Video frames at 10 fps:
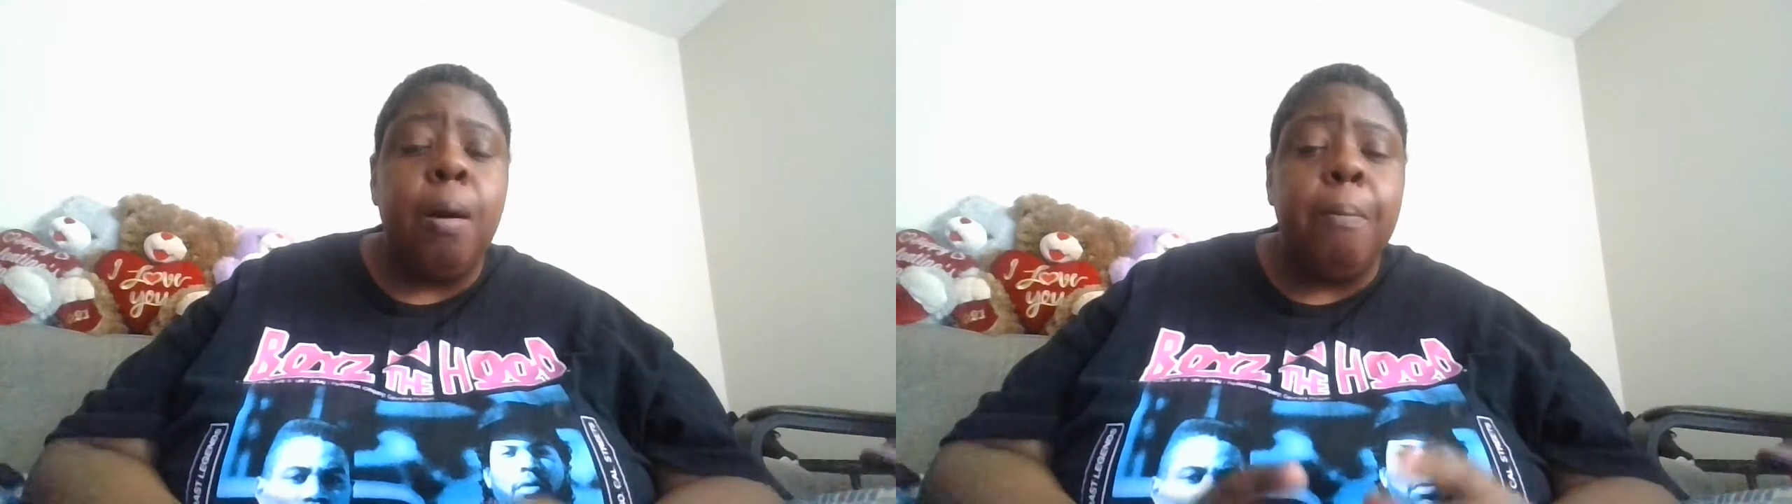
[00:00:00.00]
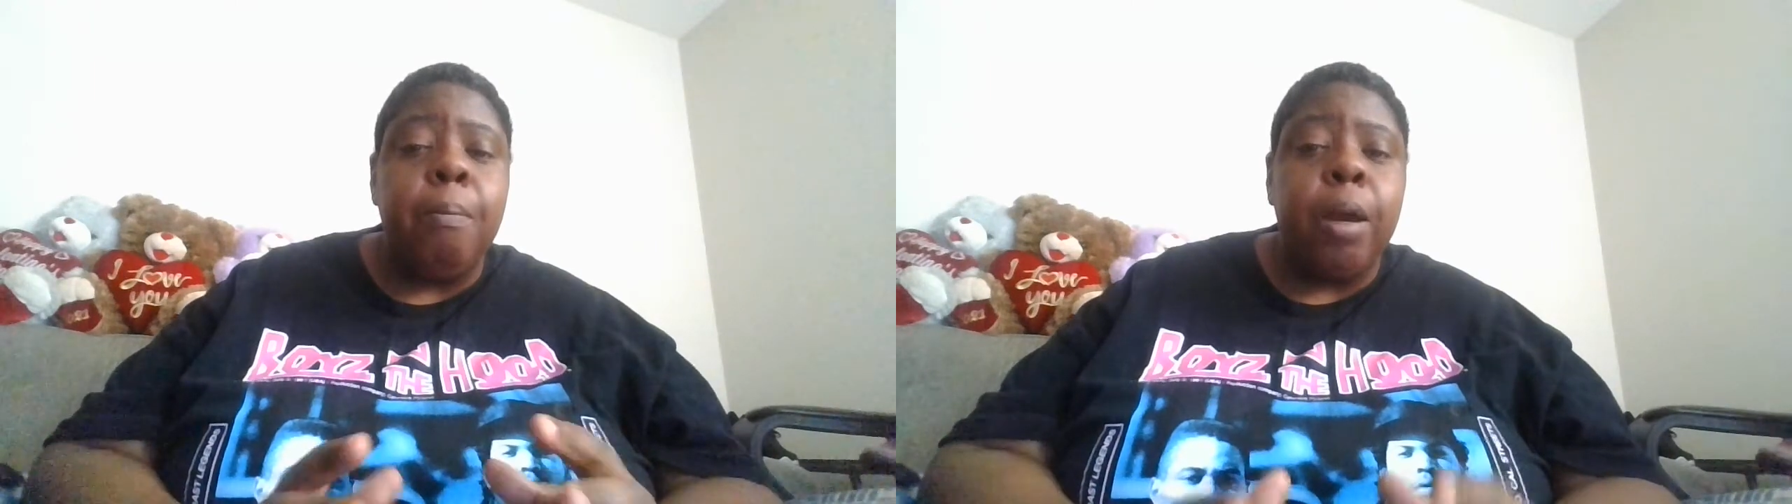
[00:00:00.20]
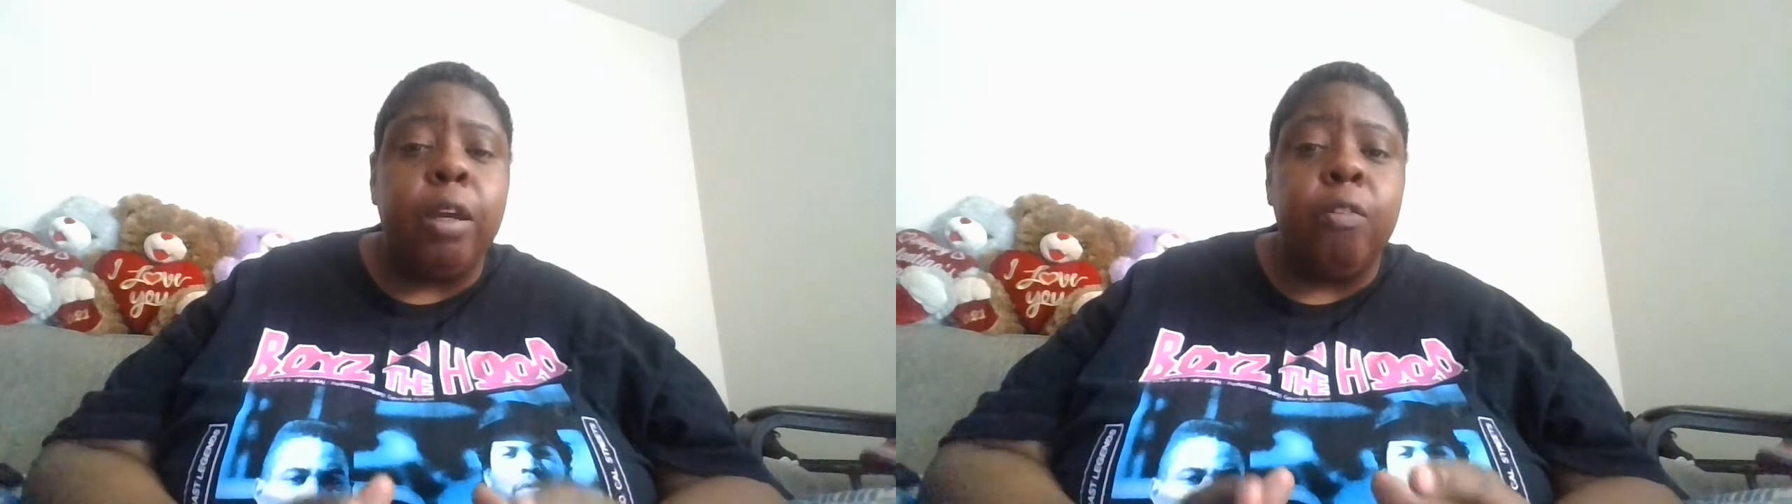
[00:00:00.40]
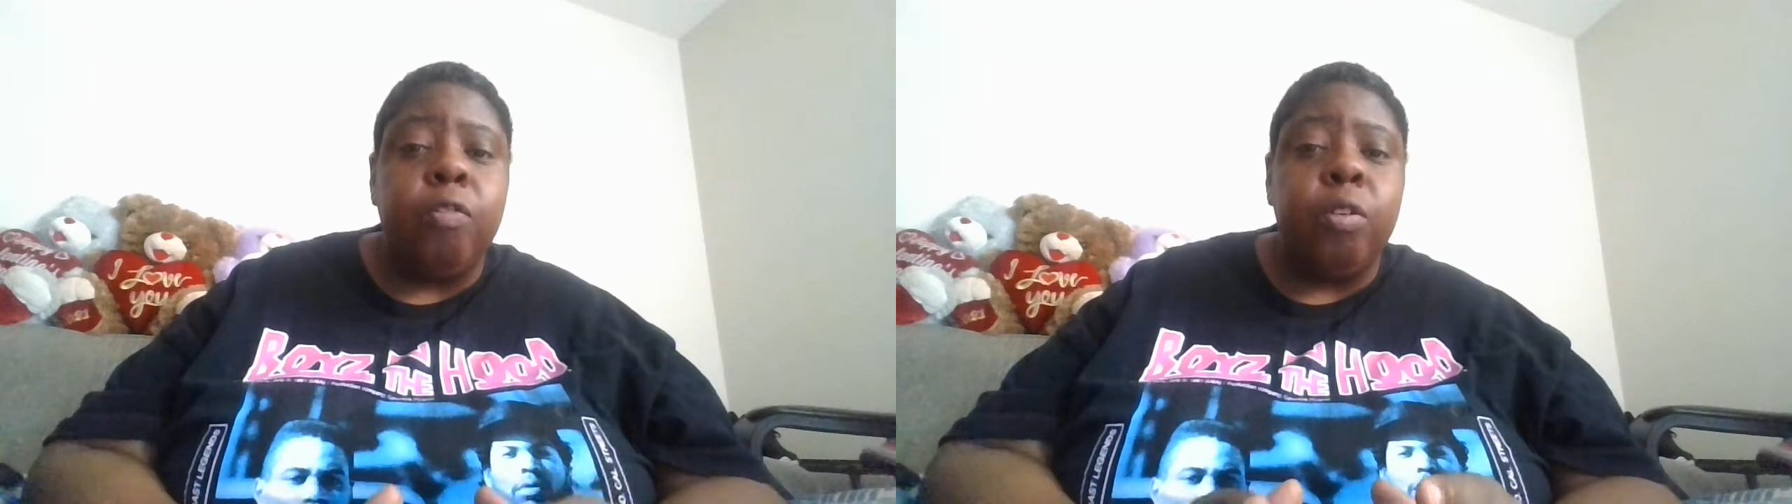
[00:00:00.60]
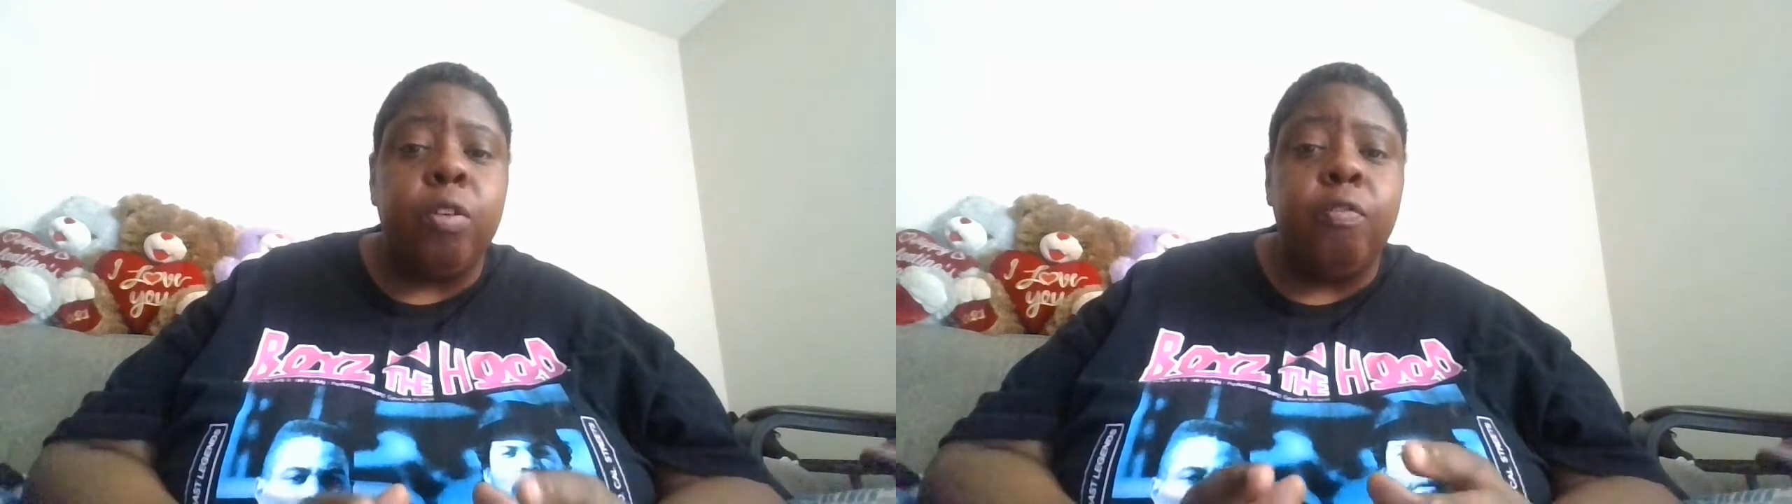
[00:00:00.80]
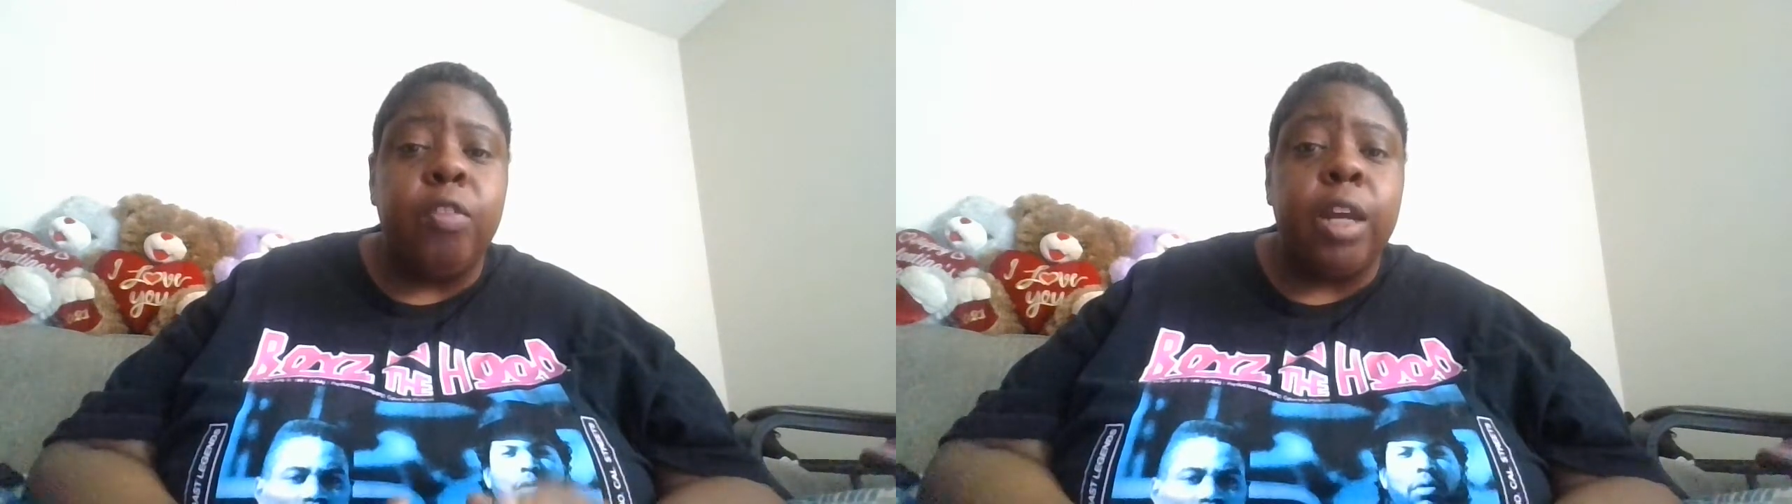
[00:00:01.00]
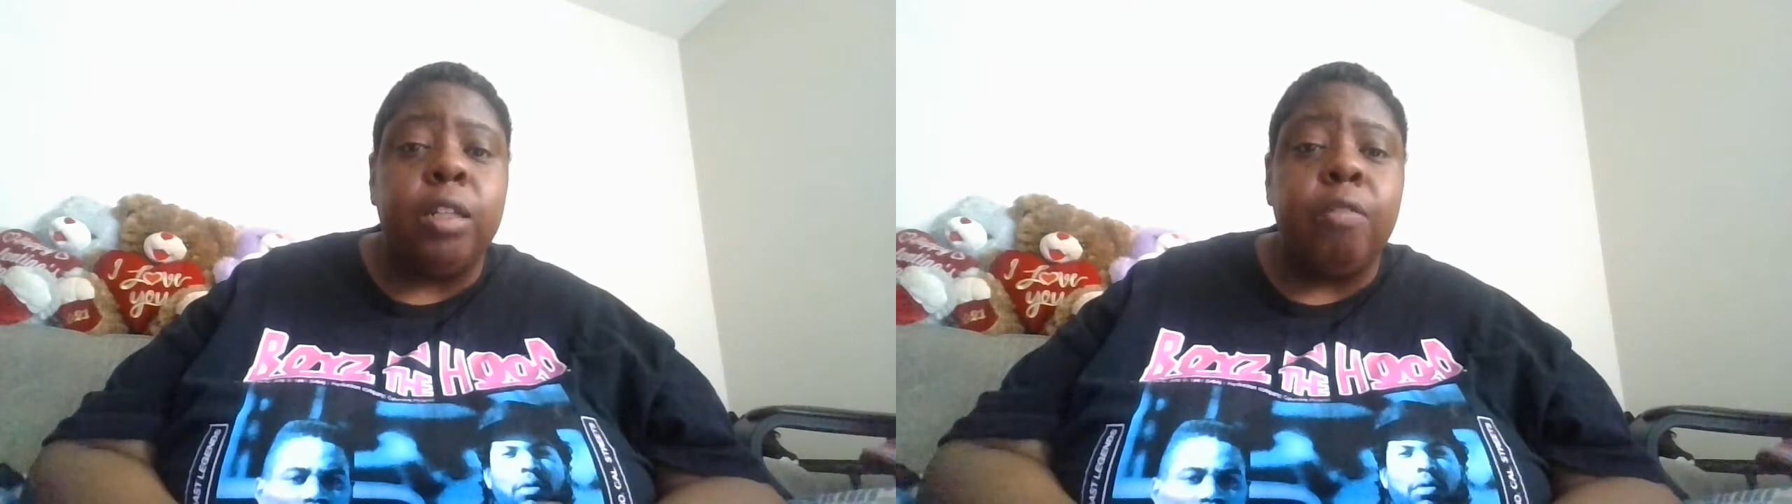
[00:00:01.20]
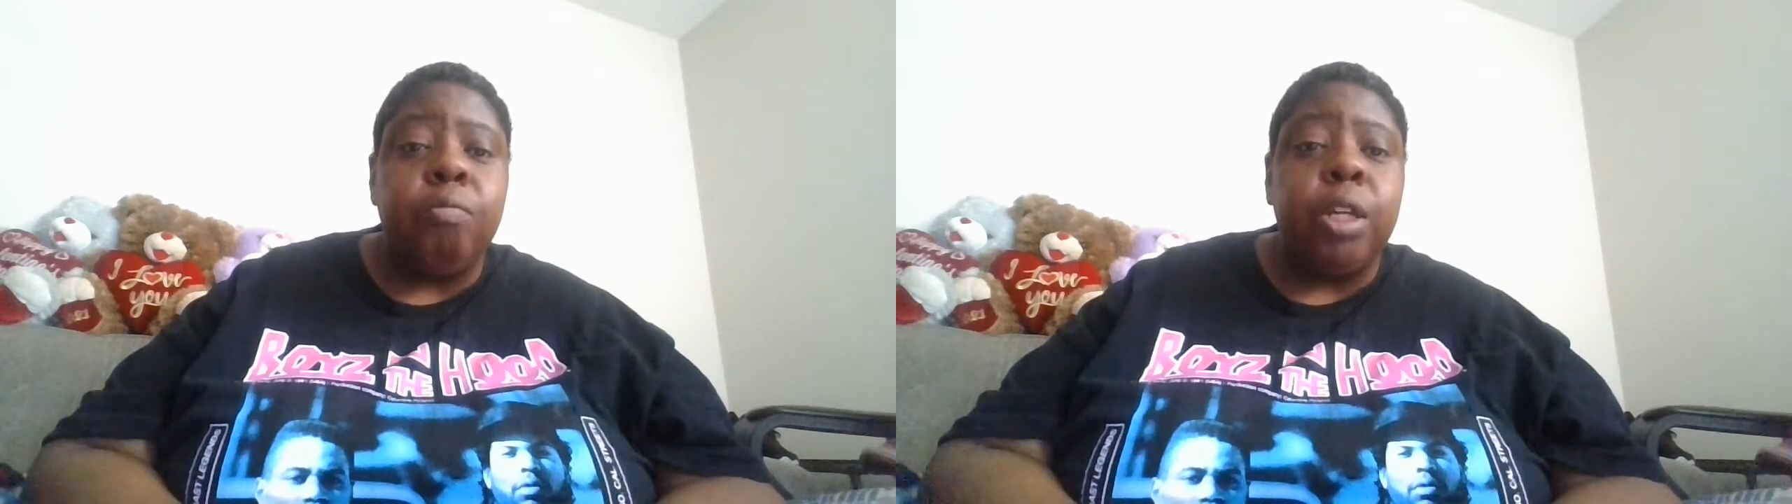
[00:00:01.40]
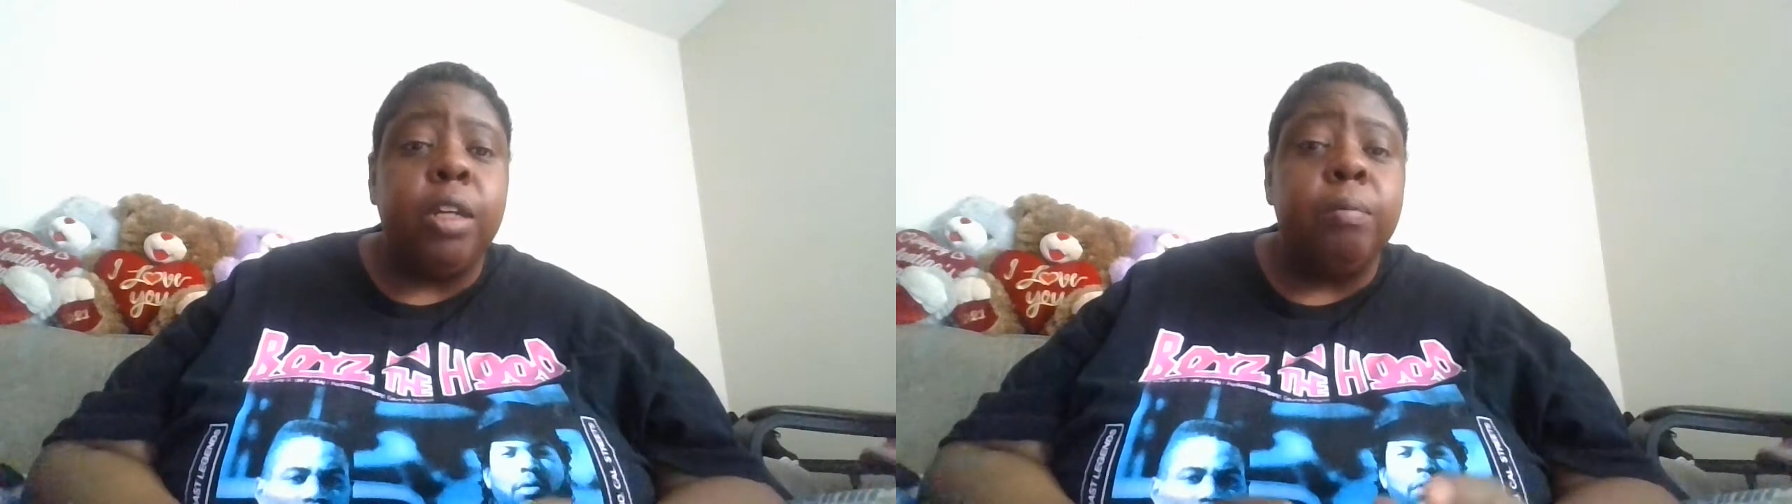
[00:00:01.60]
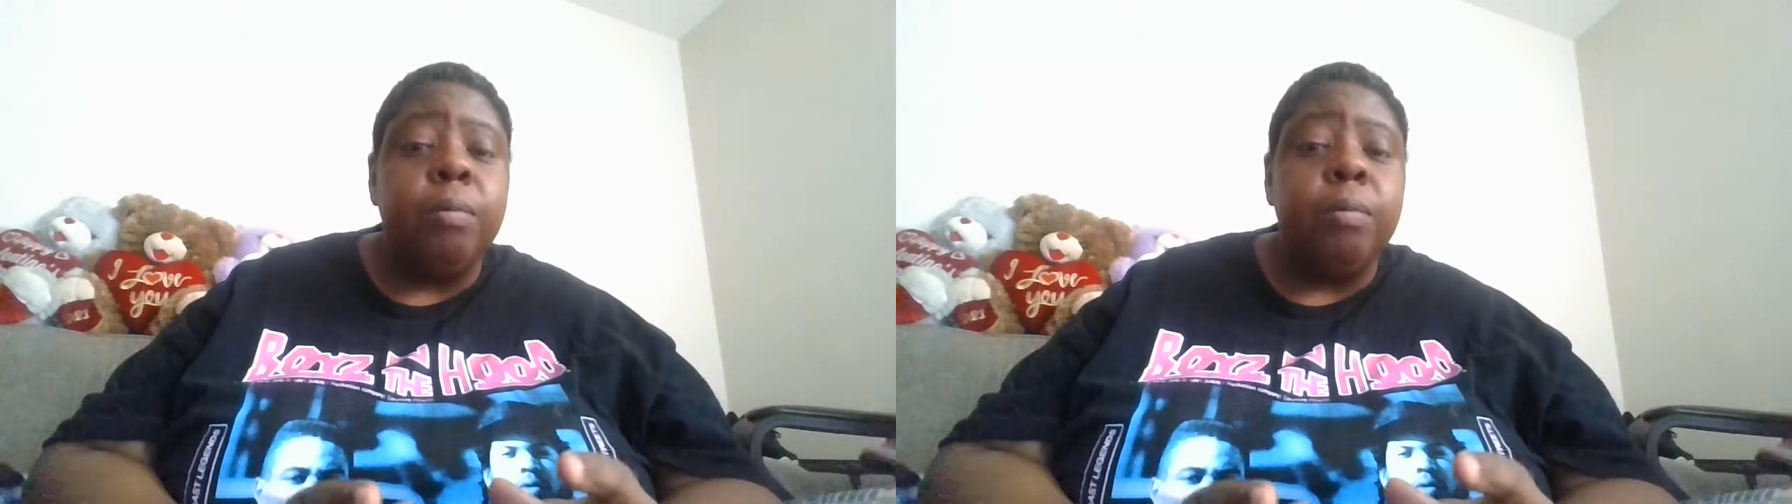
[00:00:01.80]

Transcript: microphone effect of me